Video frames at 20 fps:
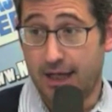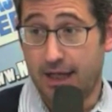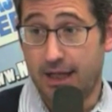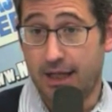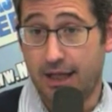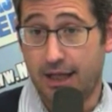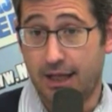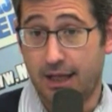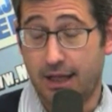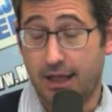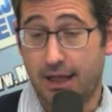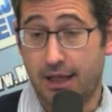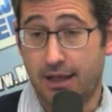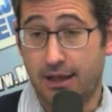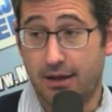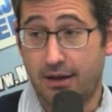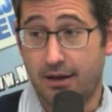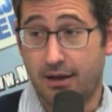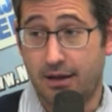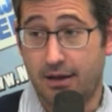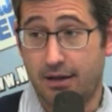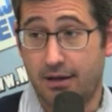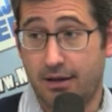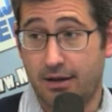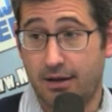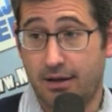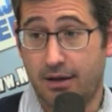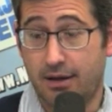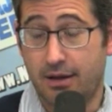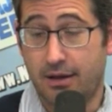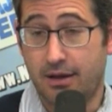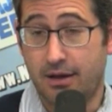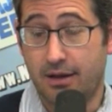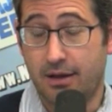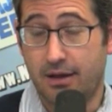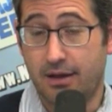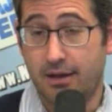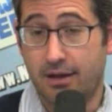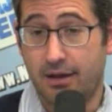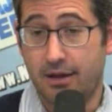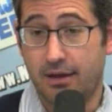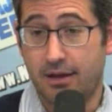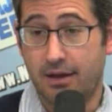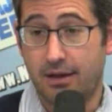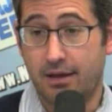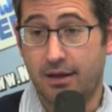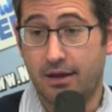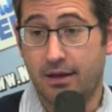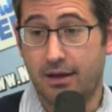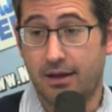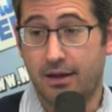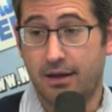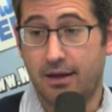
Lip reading: [no speech]